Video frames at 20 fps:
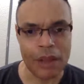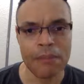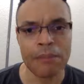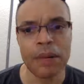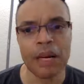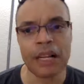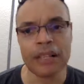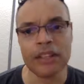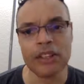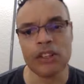
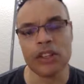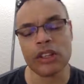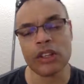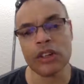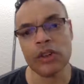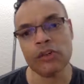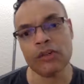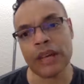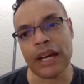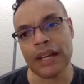but
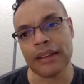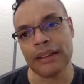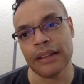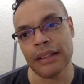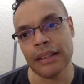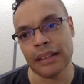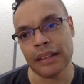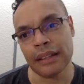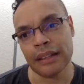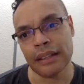you've got
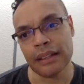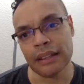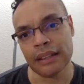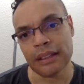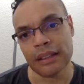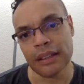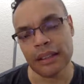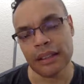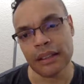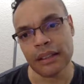
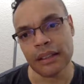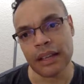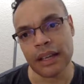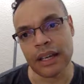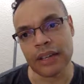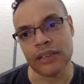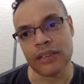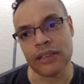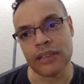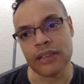the
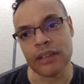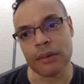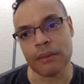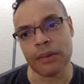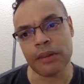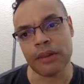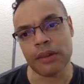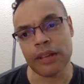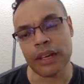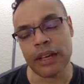
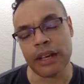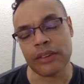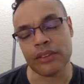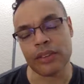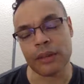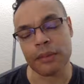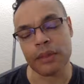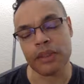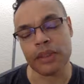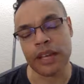
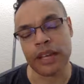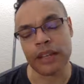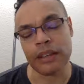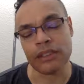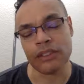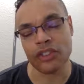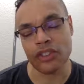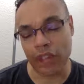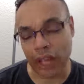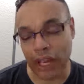
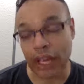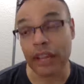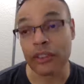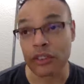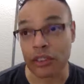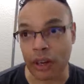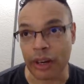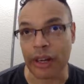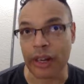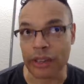SWJ
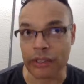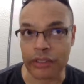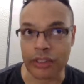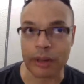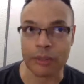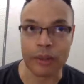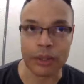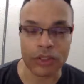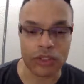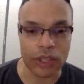
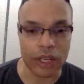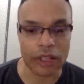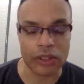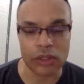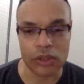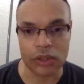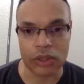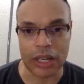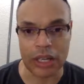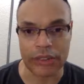
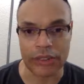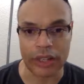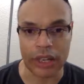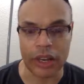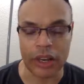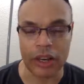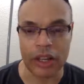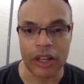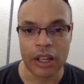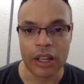crew out
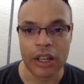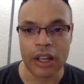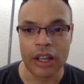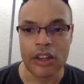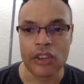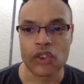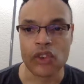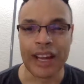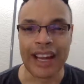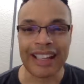there
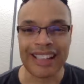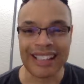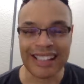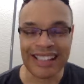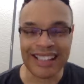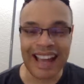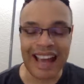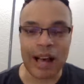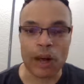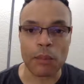trying to
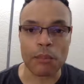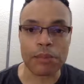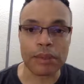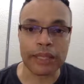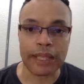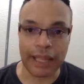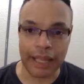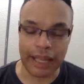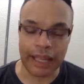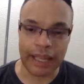
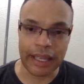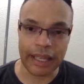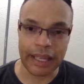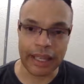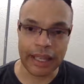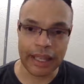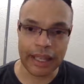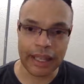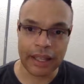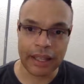downplay
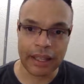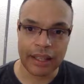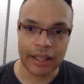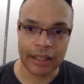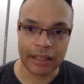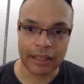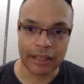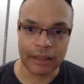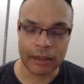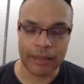
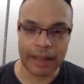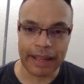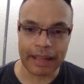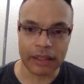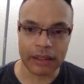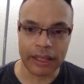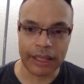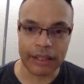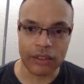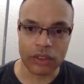Alita
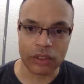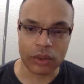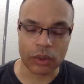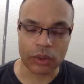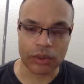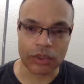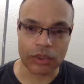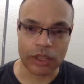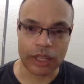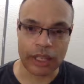Battle Angel
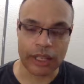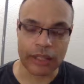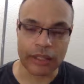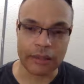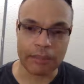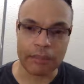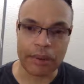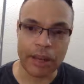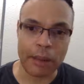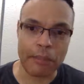so they
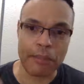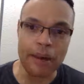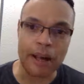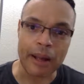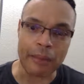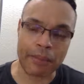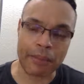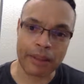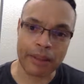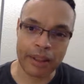can pump
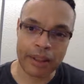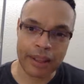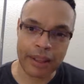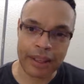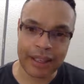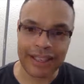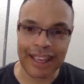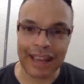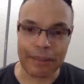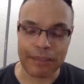up
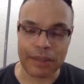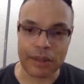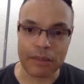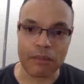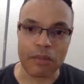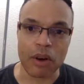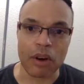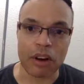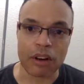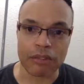Captain
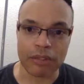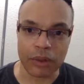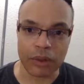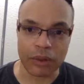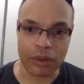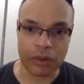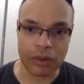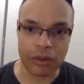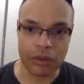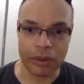
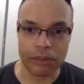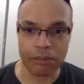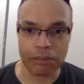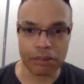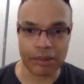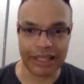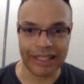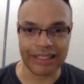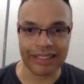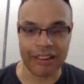Marvel with
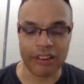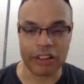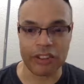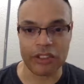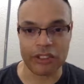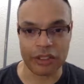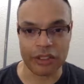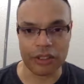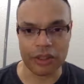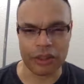Brie
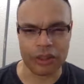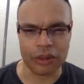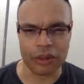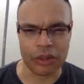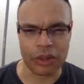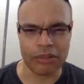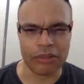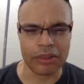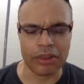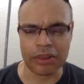Larson or
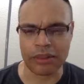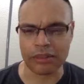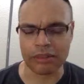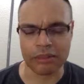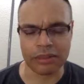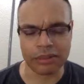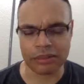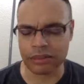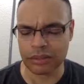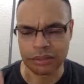whatever.
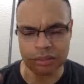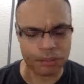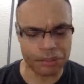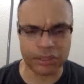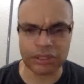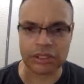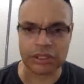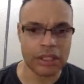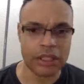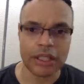
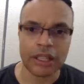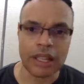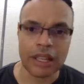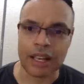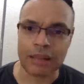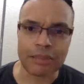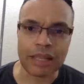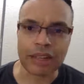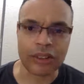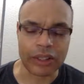
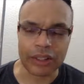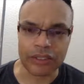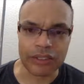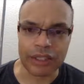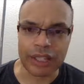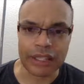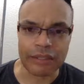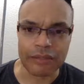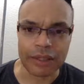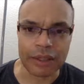I'm not going to see
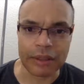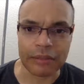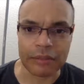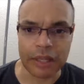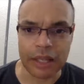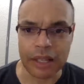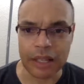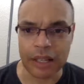that film.